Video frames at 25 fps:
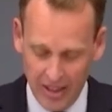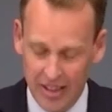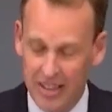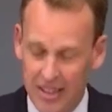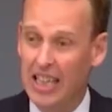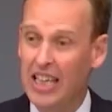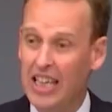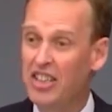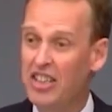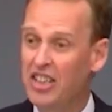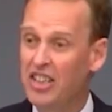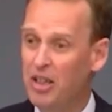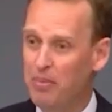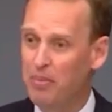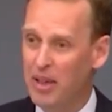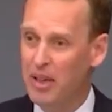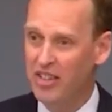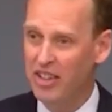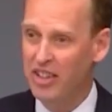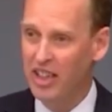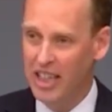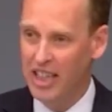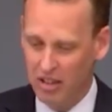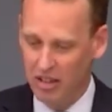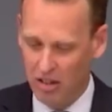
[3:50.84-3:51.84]
The
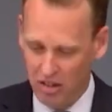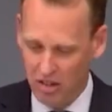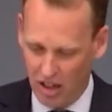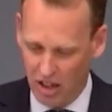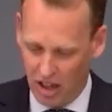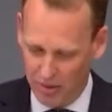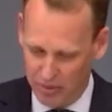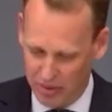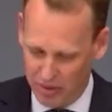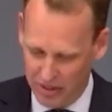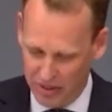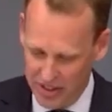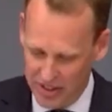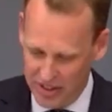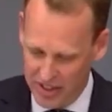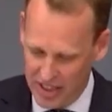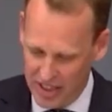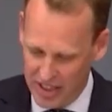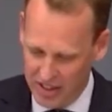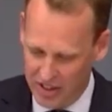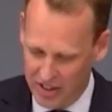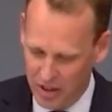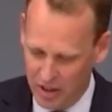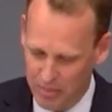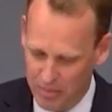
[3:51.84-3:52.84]
ECB's legal conference
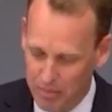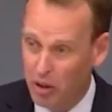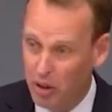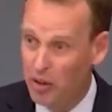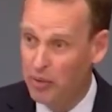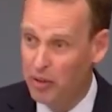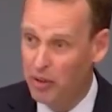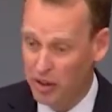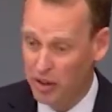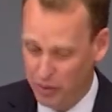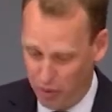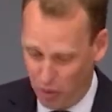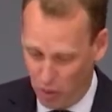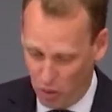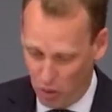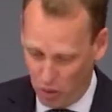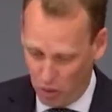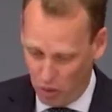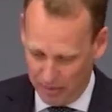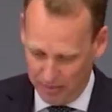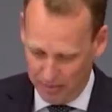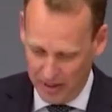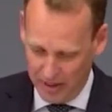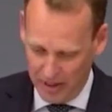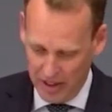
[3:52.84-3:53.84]
is the perfect
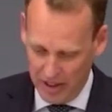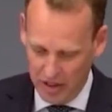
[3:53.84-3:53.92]
forum